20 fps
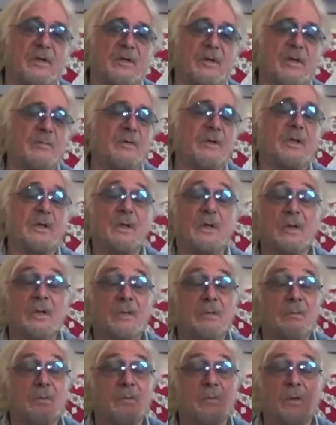I mean,
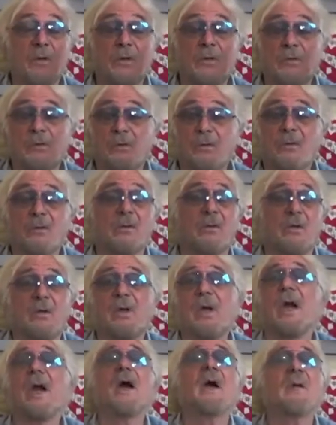it will look
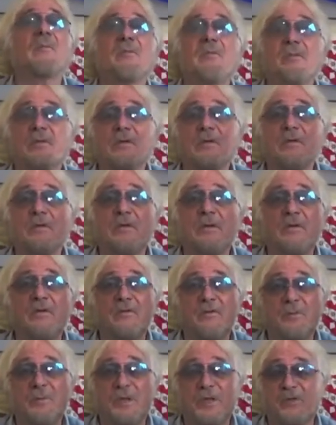absolutely
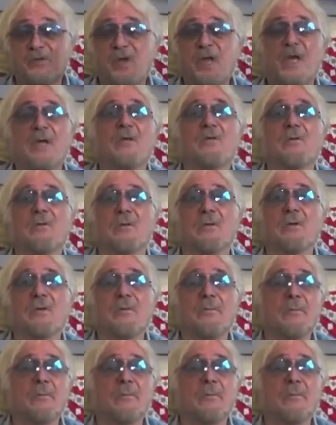spectacular.